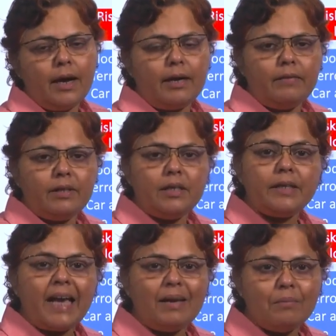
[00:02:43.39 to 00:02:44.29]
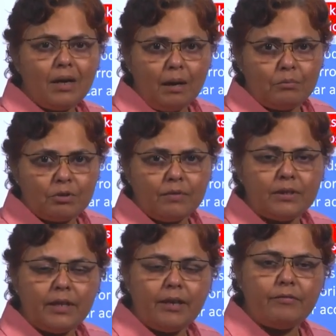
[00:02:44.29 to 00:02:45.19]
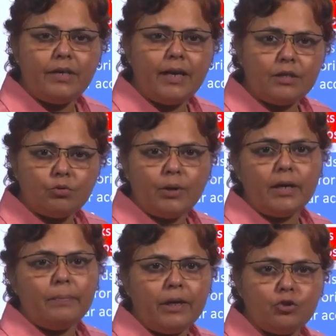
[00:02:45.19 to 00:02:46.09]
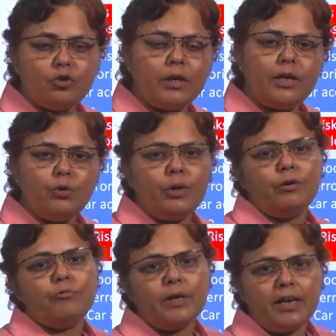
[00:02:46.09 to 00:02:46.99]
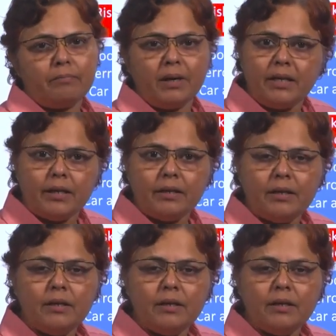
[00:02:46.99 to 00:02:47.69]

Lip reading: and when the time comes when the FD has to get mature and you have to get money,